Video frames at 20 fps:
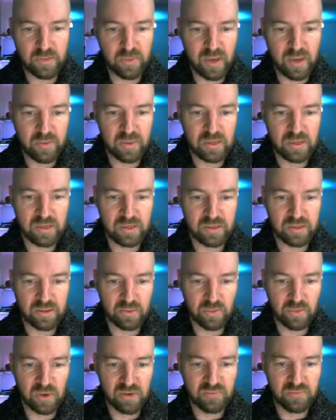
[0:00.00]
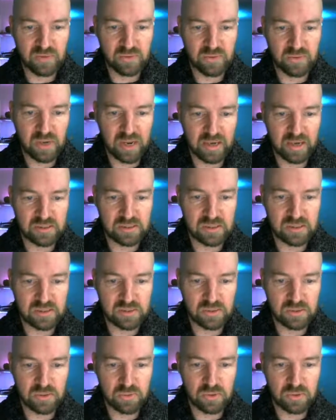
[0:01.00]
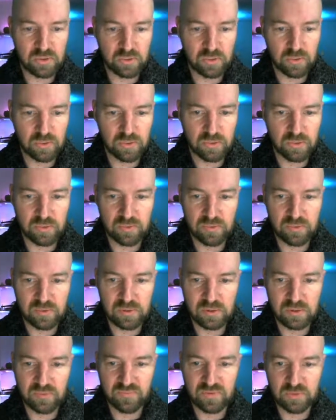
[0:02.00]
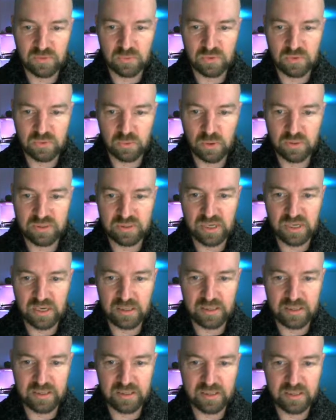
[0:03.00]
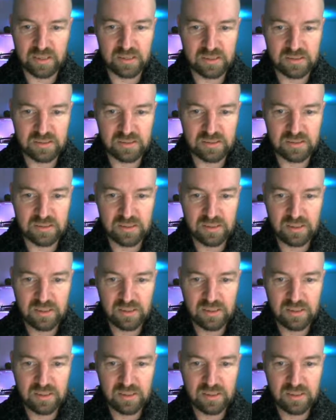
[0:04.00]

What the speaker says: Maybe in the revolute axis too, if it was rotating like this,